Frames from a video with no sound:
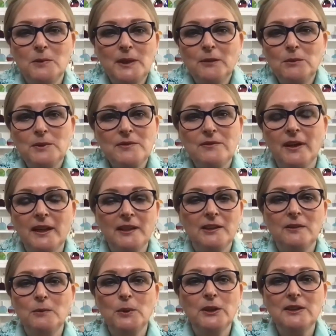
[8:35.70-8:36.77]
it was fine
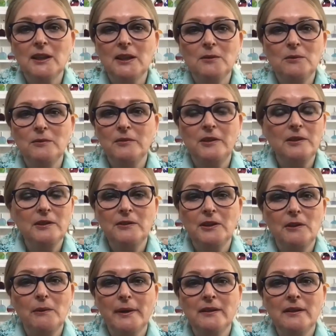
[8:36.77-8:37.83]
it worked out very
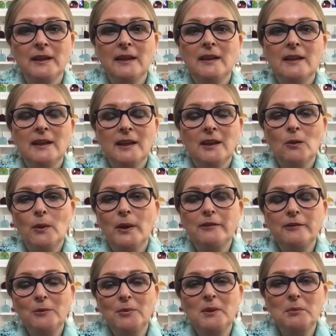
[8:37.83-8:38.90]
very well and quite a
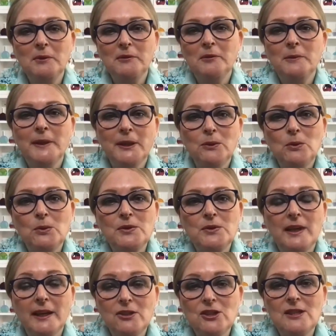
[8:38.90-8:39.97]
few people from that course
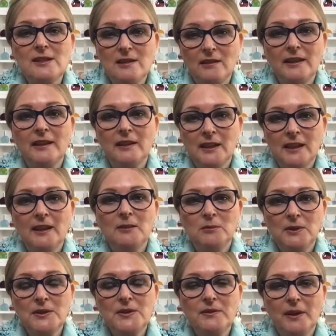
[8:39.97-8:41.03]
are actually still in the Color
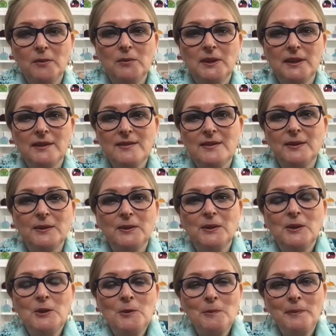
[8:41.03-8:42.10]
Mirrors family so
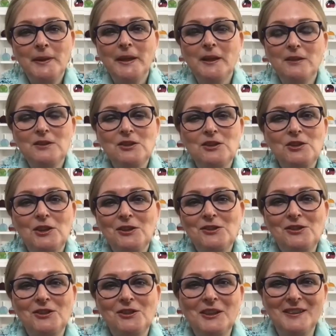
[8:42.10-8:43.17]
yeah it just
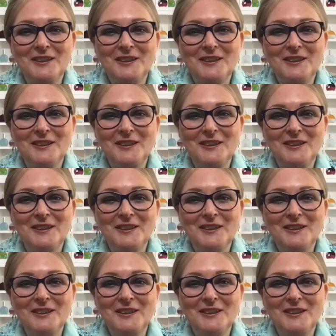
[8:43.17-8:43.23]
shows you